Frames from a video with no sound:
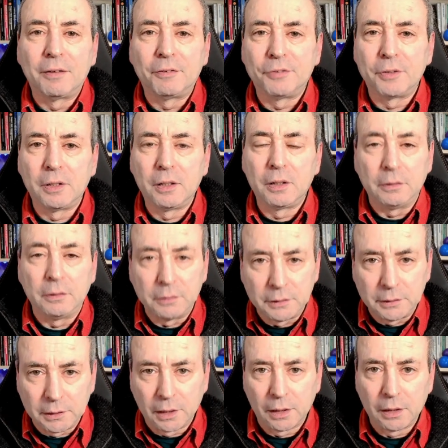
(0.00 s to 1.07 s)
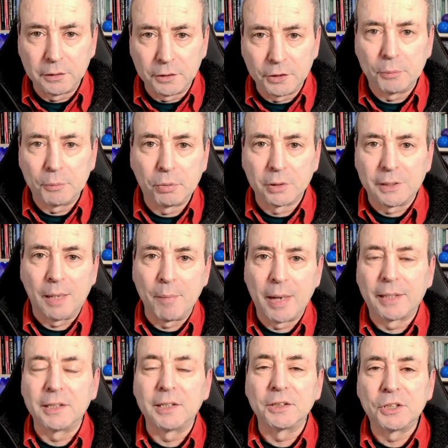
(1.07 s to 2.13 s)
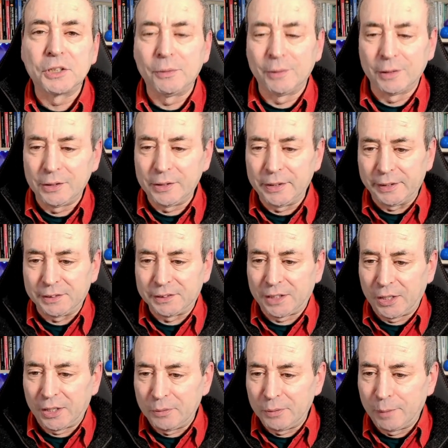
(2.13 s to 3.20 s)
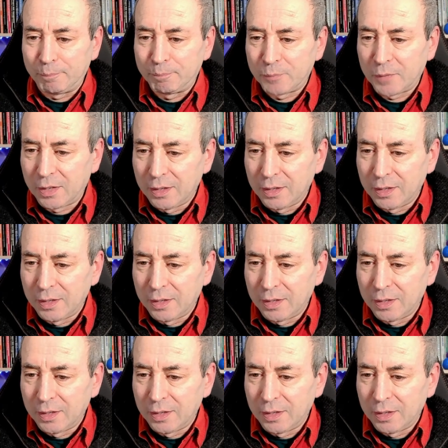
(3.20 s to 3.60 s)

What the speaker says: for young new project managers who are learning. So